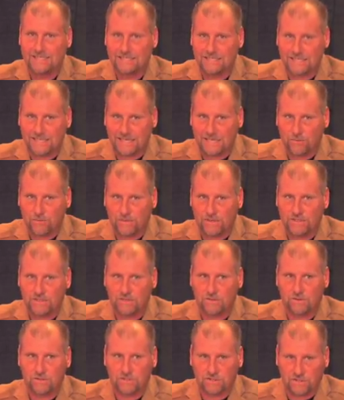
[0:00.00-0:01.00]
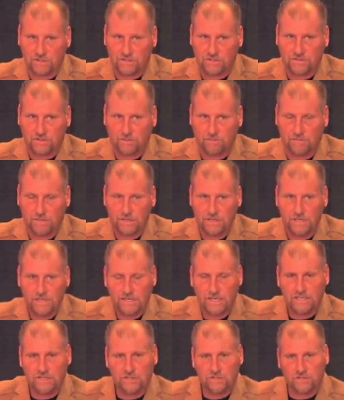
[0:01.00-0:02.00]
sequence or system.
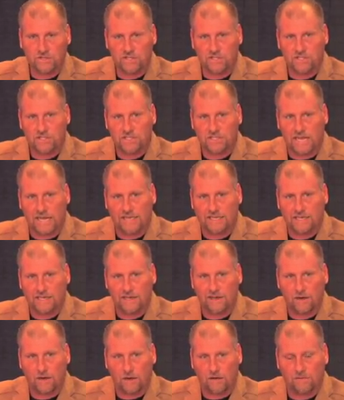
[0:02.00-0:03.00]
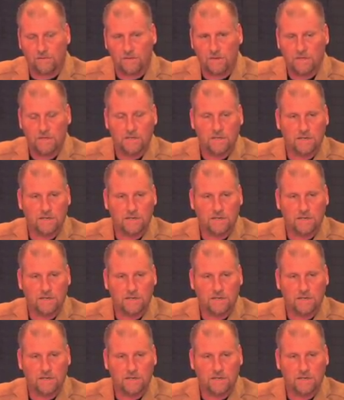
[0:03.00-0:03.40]
It's just slightly off.